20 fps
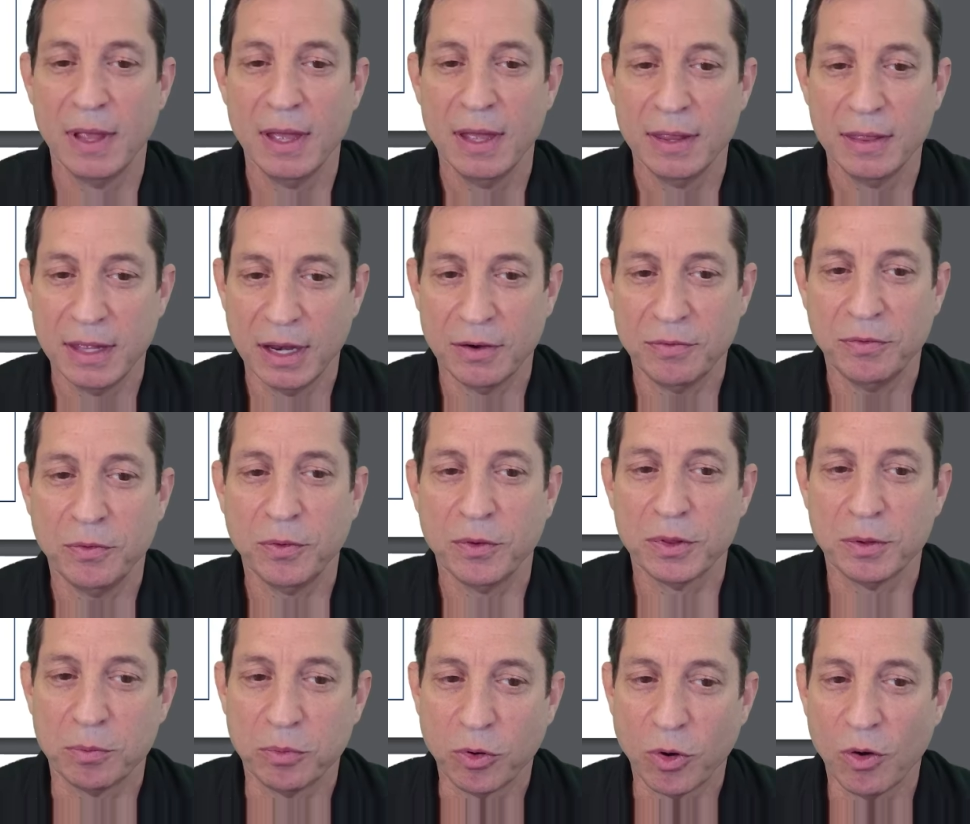Therefore, the
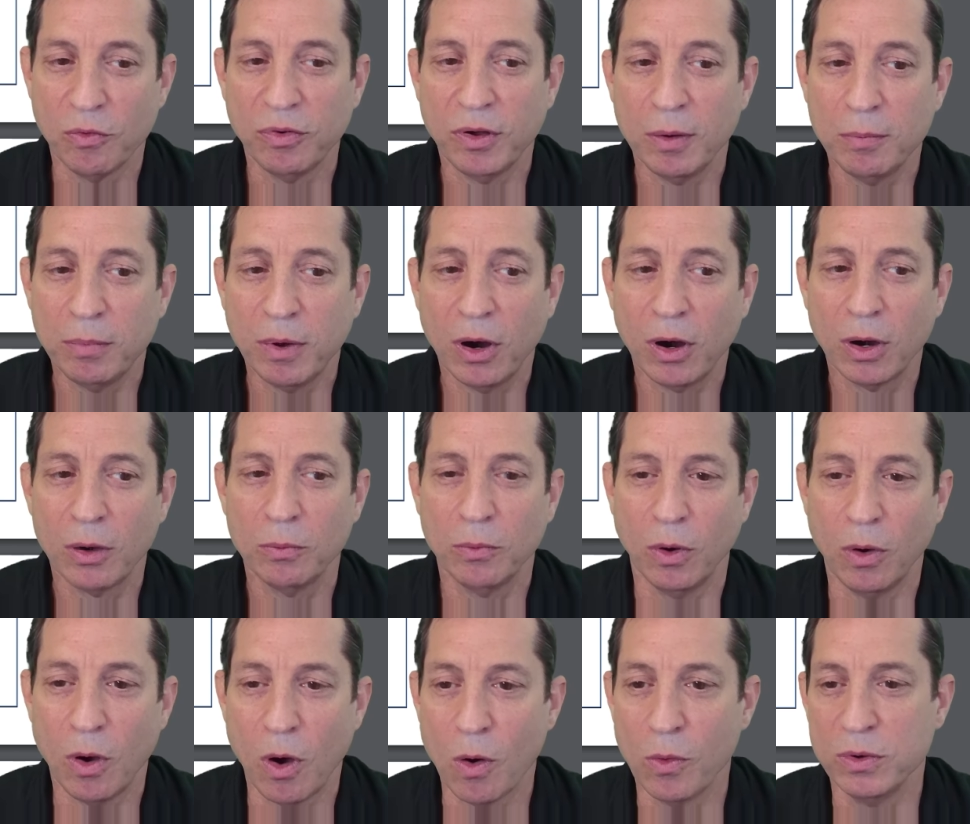profile bar will
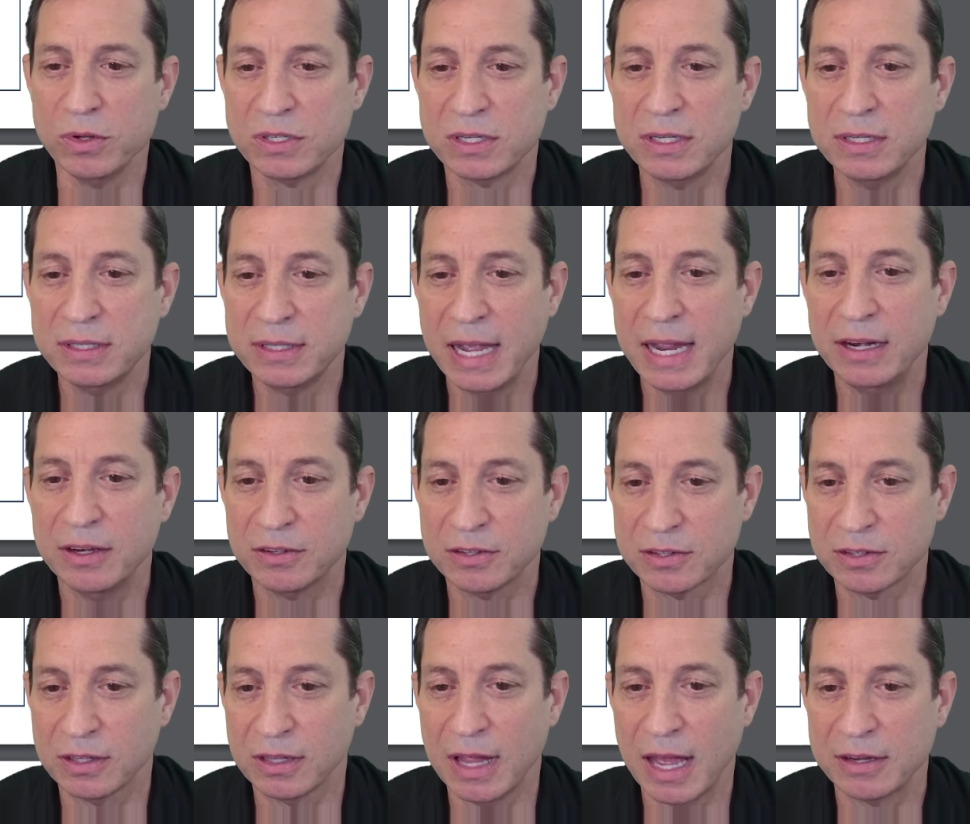always contain a
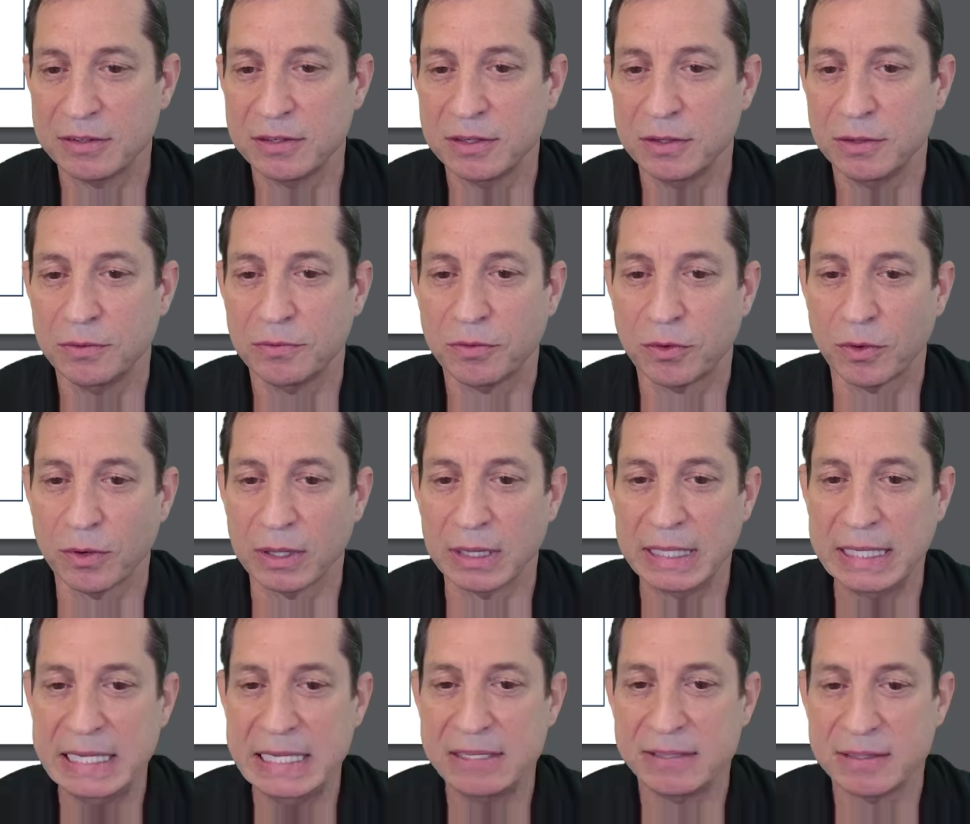selection for at
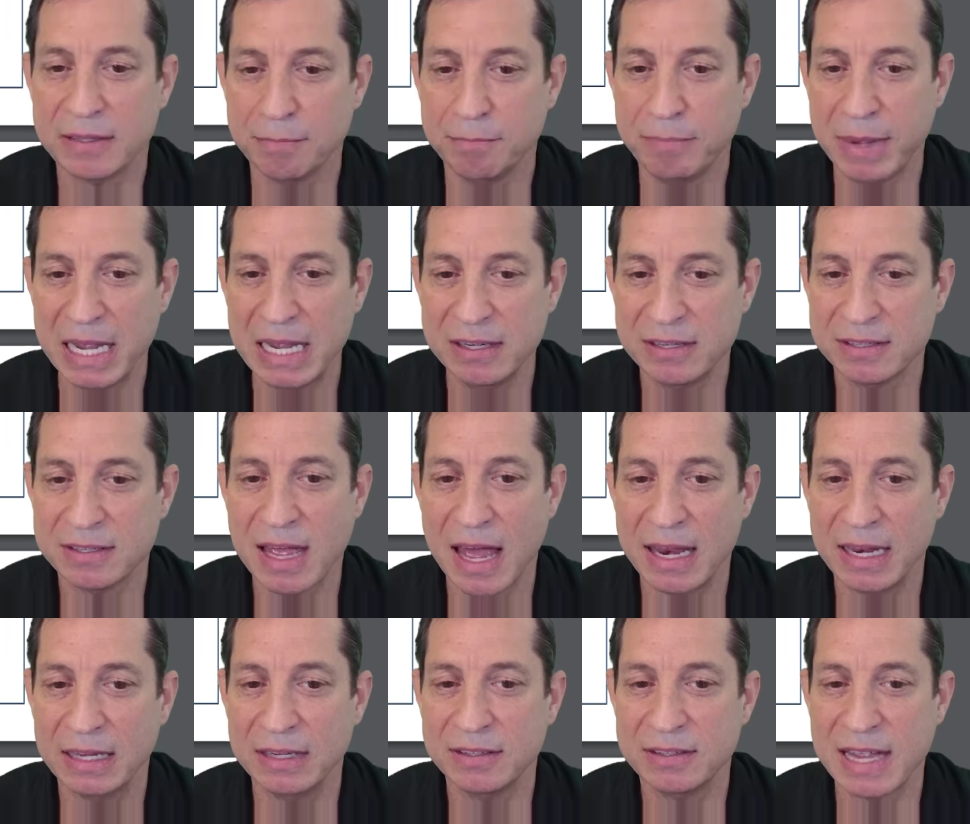least the base
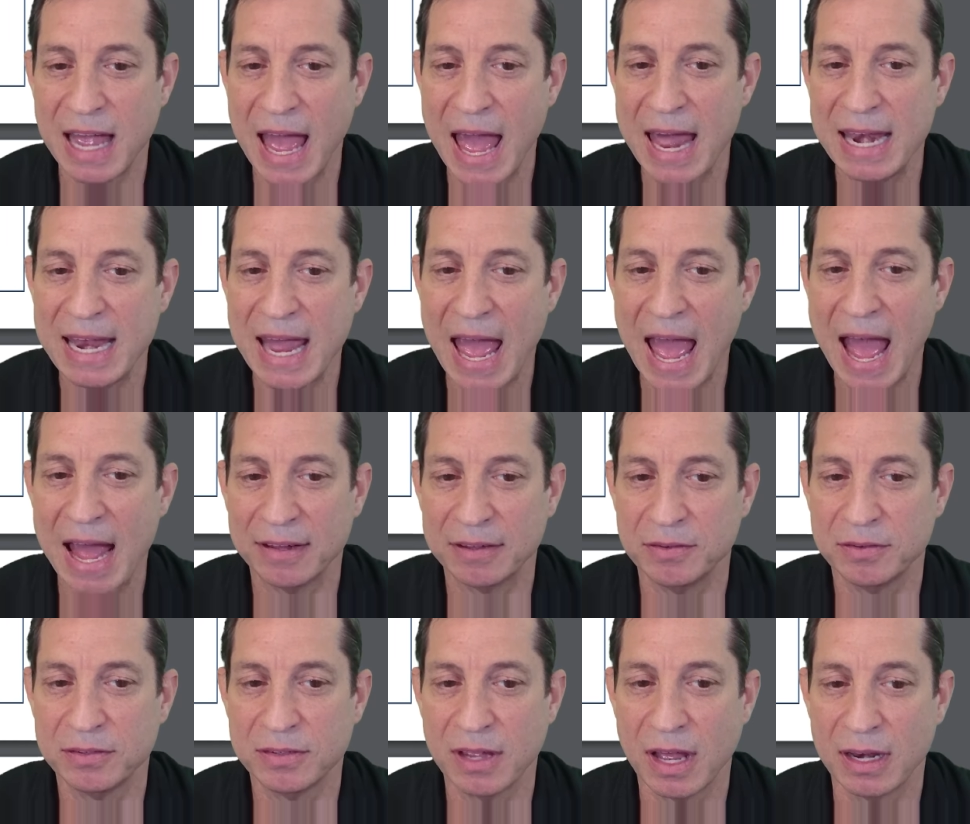settings and active
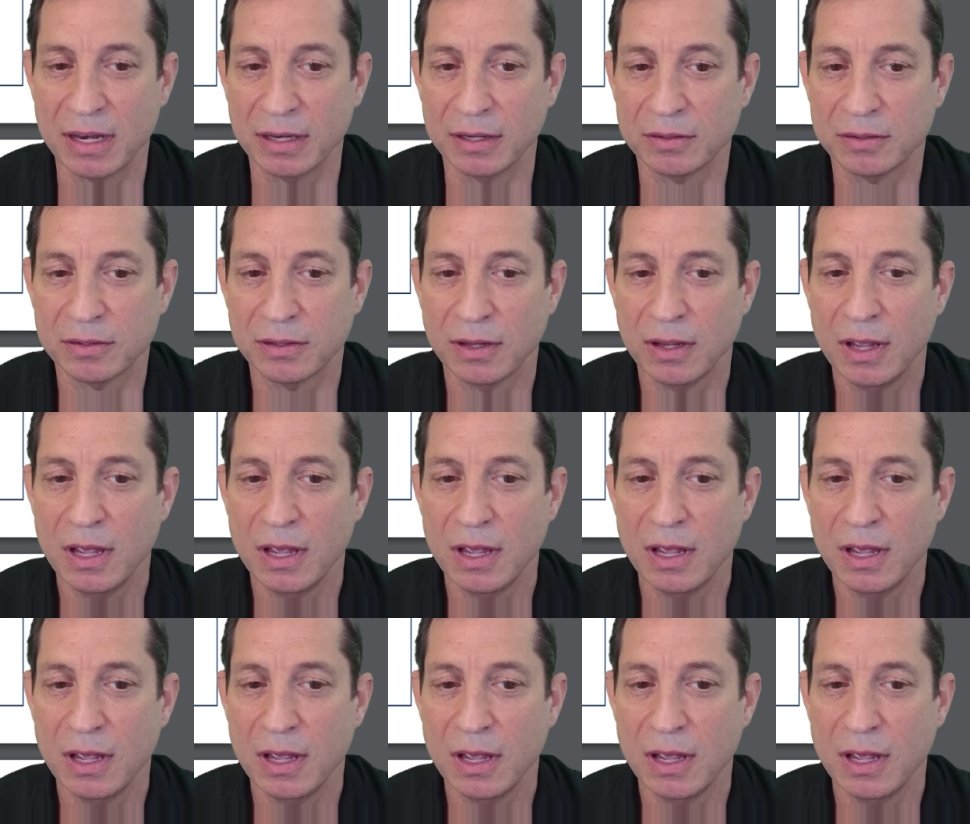settings.